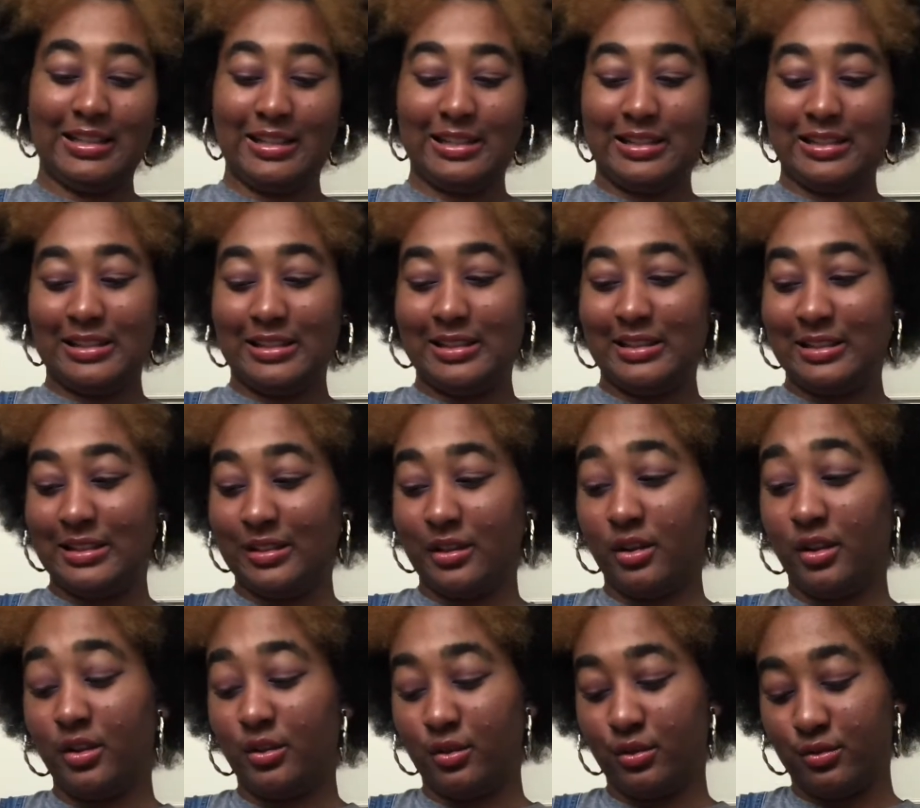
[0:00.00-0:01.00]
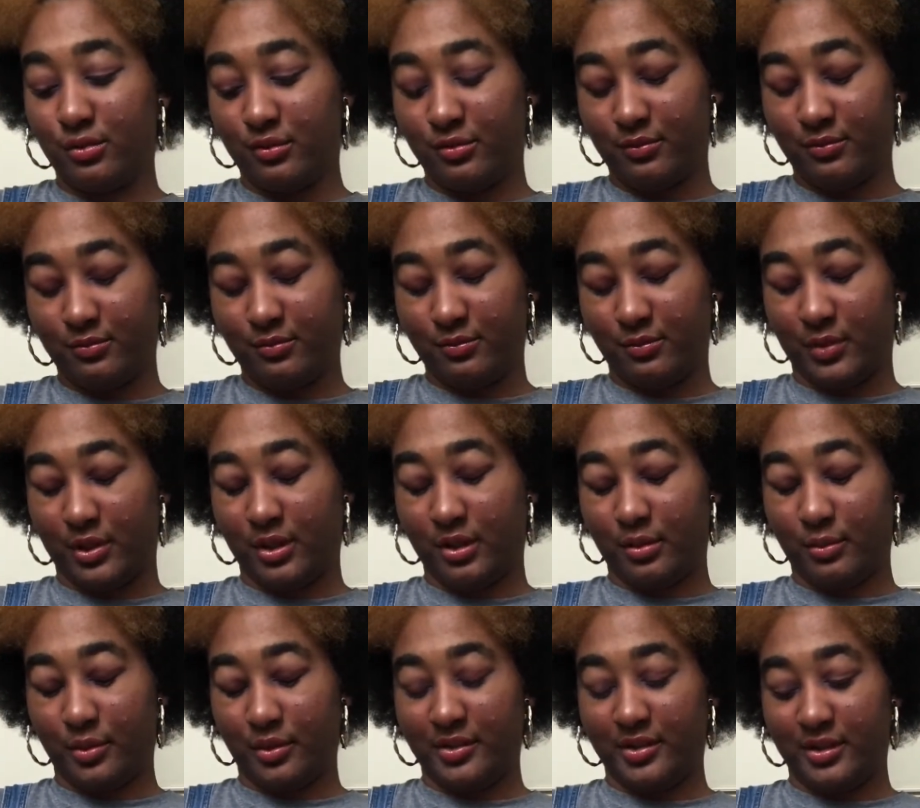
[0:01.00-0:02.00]
Melanie
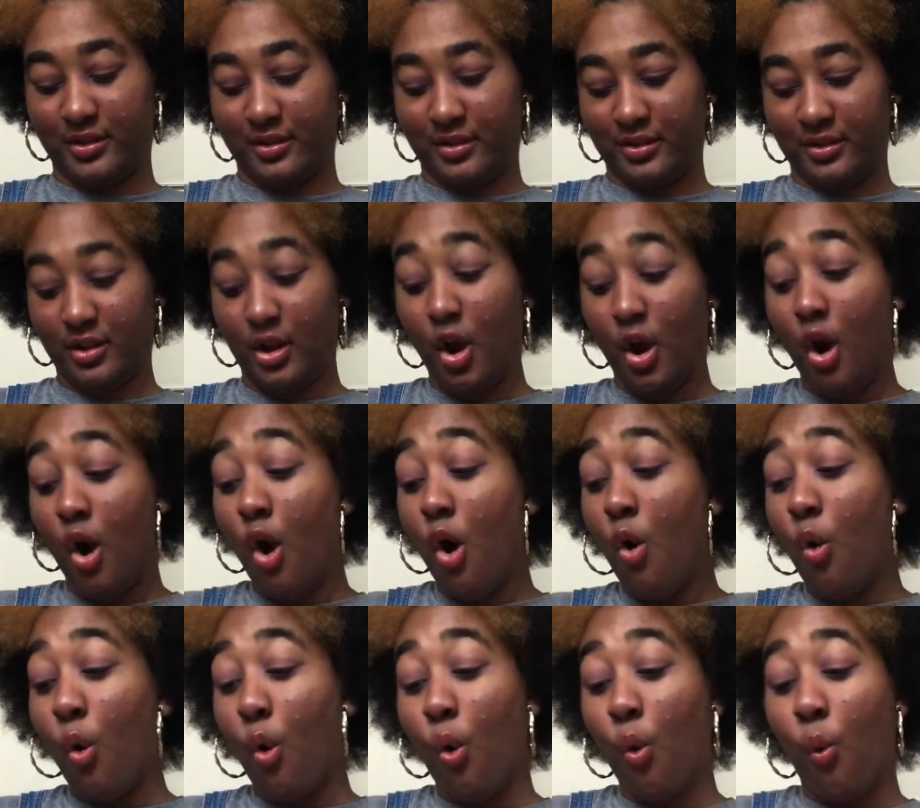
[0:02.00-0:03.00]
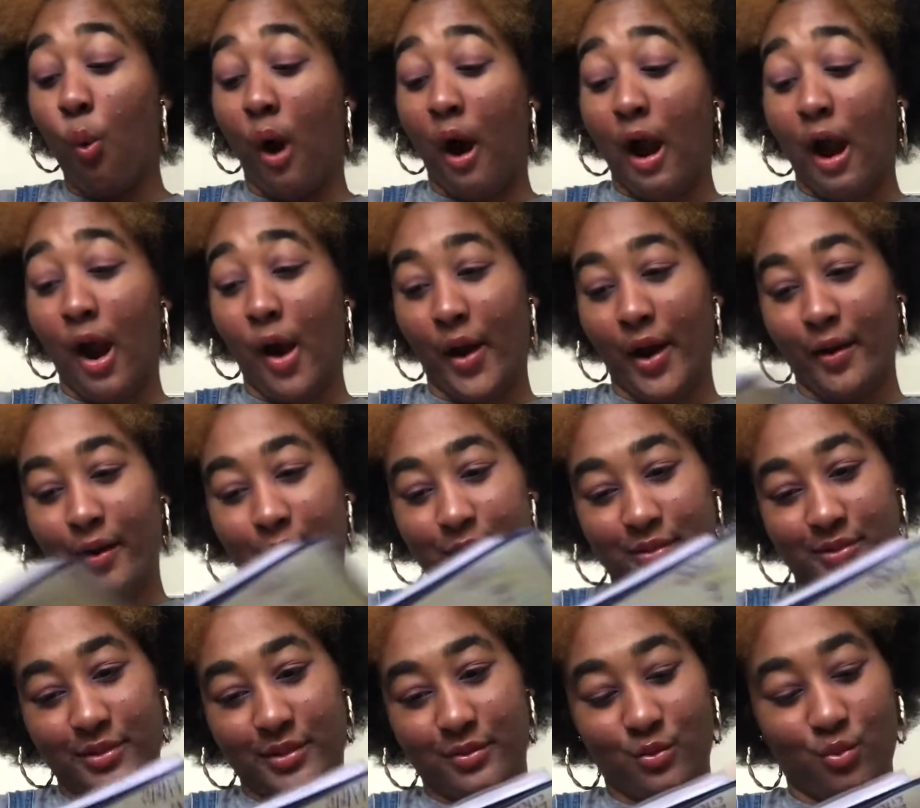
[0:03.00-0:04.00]
Martinez. Oh, wow.
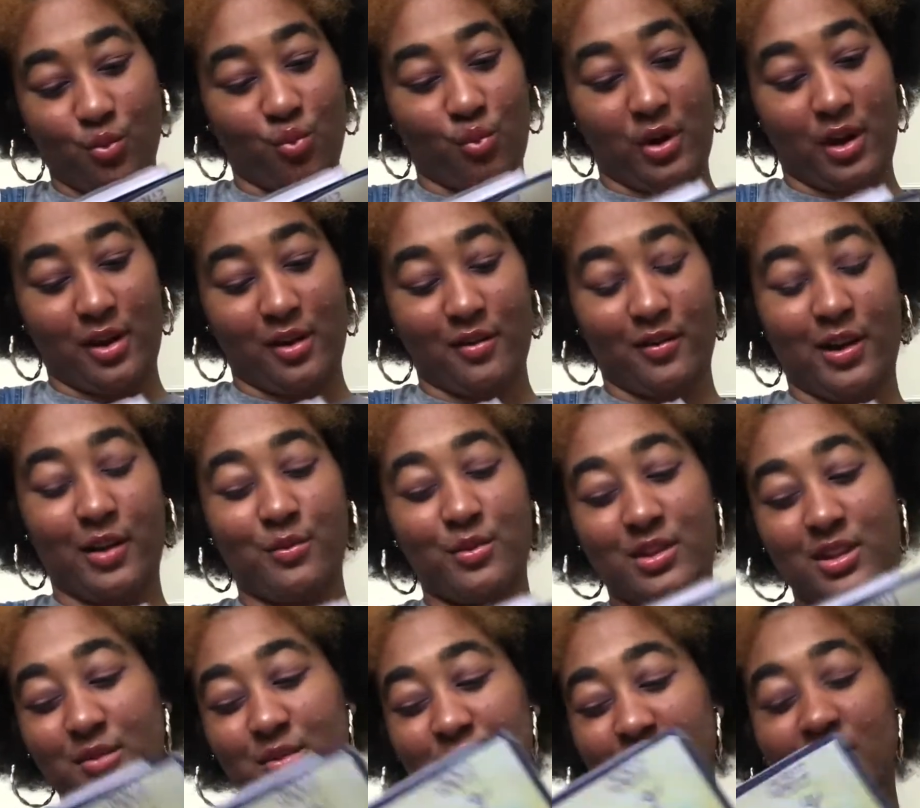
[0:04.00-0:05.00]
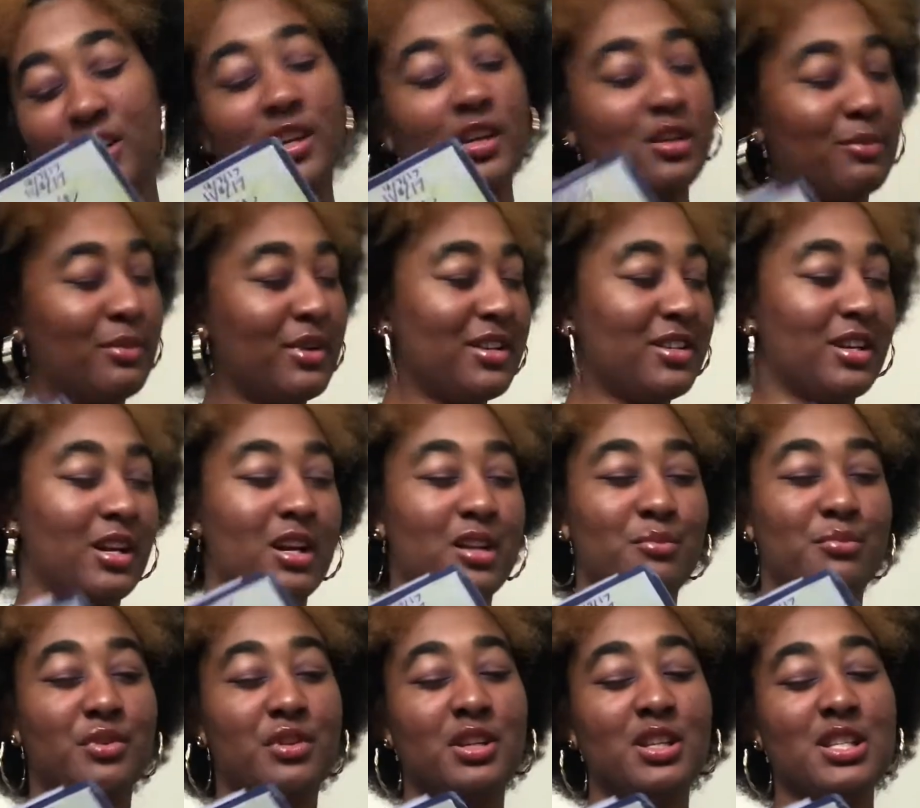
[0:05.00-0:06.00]
Wow. I really was ahead of my time
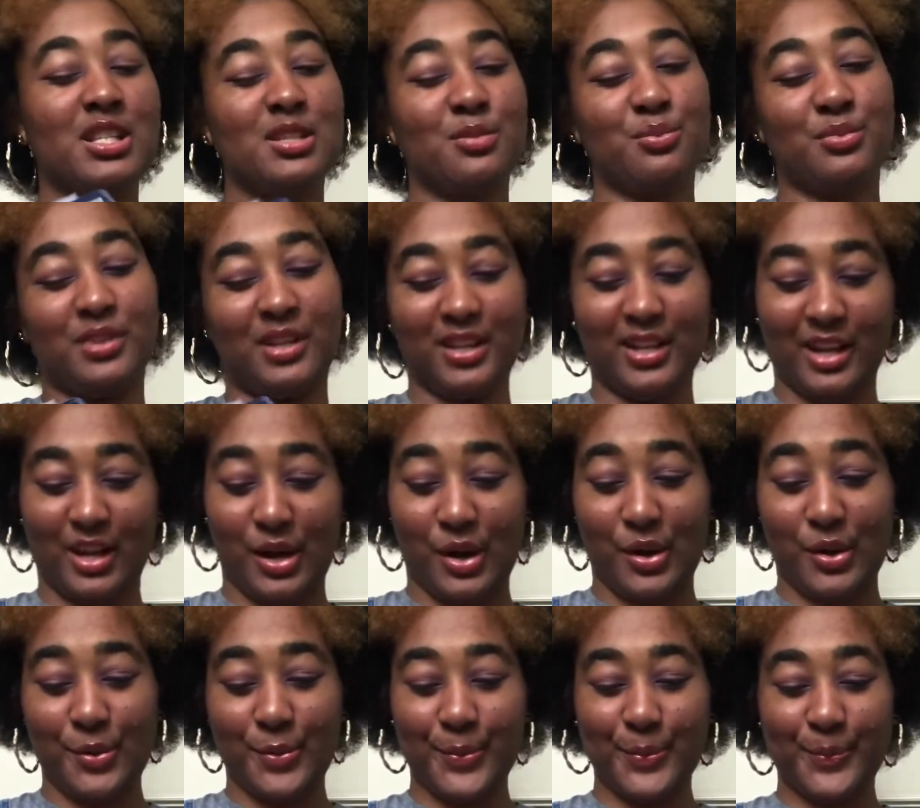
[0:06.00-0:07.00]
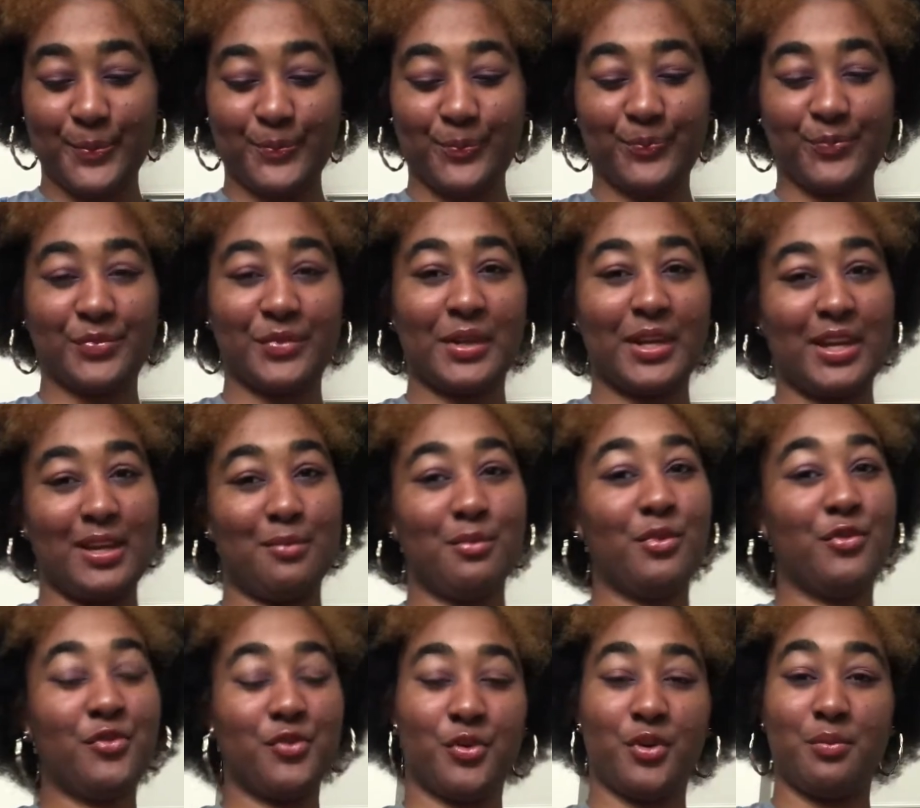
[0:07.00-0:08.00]
putting split hair in
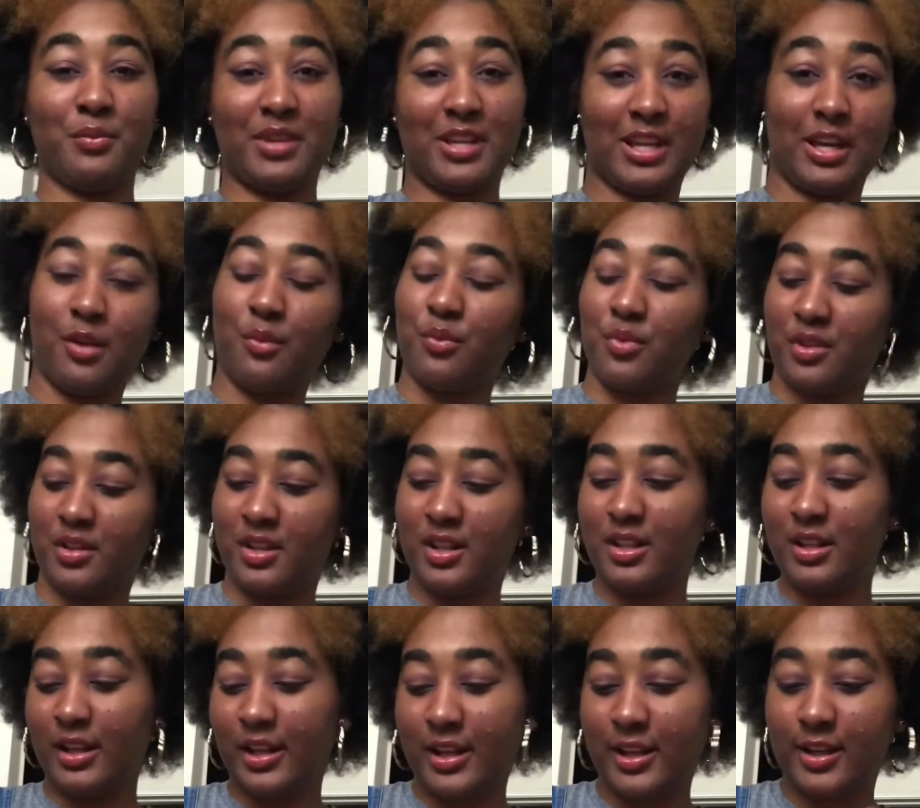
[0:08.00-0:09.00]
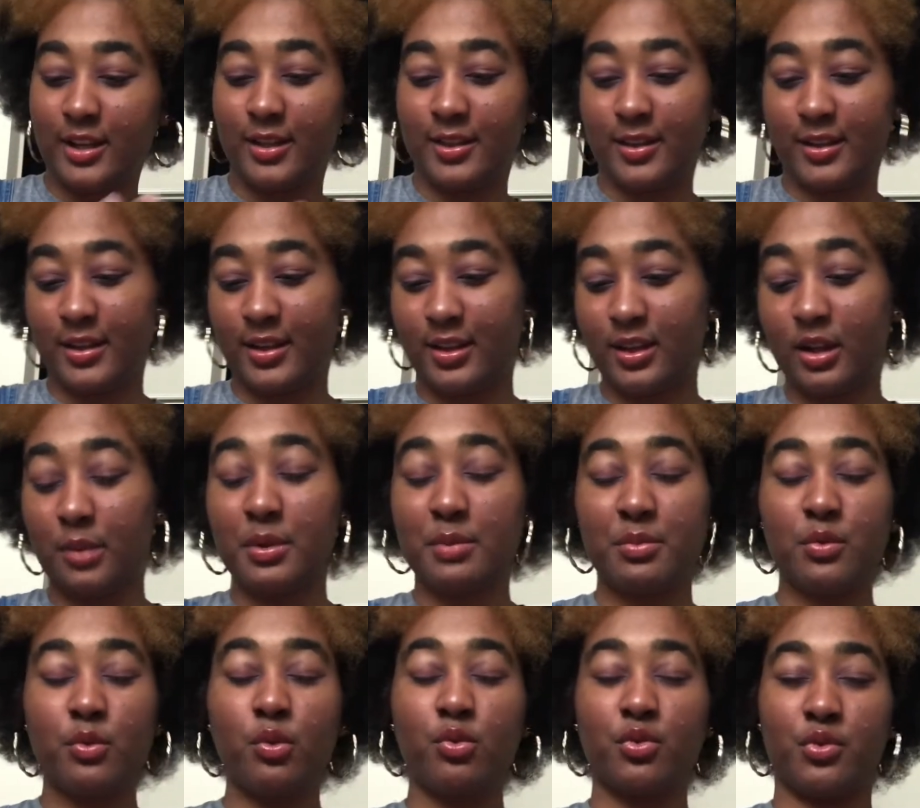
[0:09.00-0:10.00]
before it became really, like, a thing. I mean,
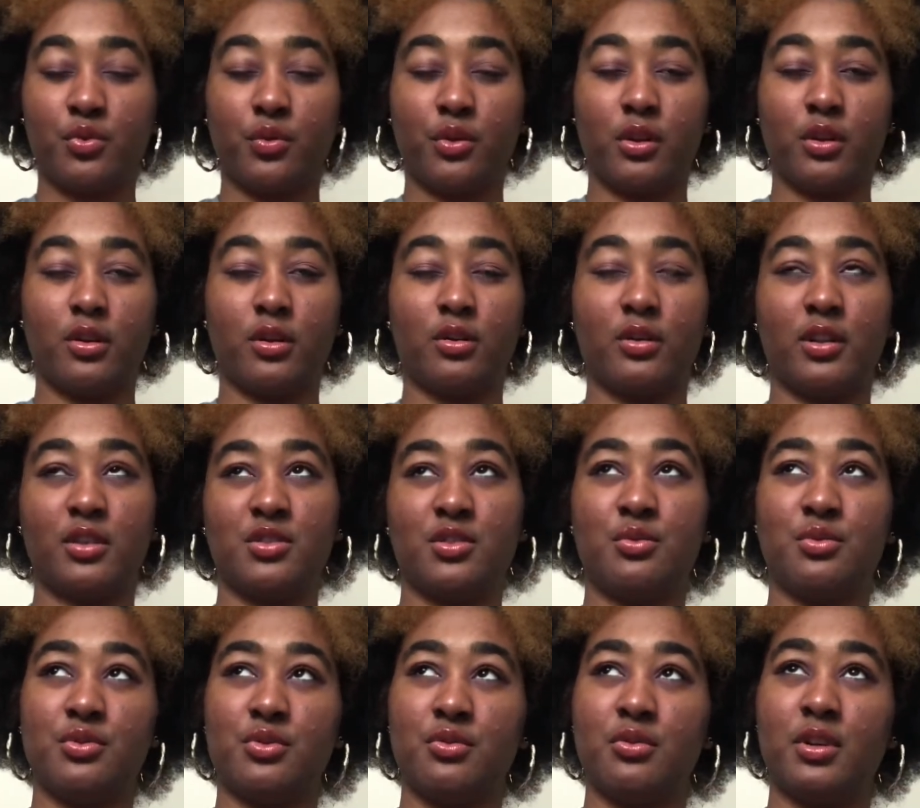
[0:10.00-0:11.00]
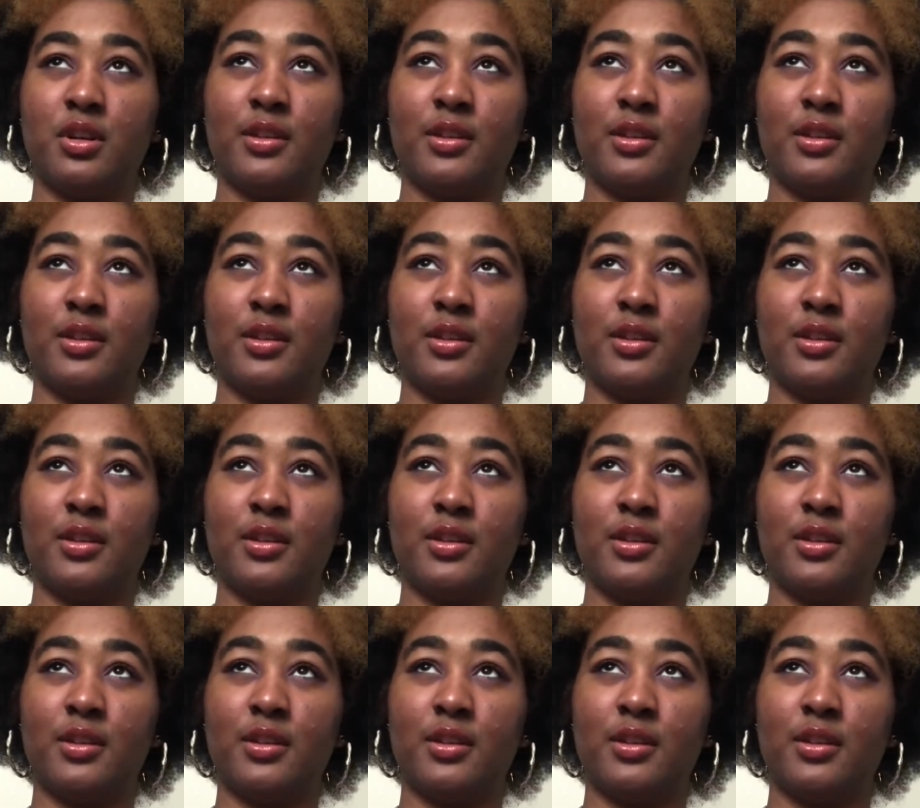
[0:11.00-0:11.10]
people were doing it. Like, she was doing it.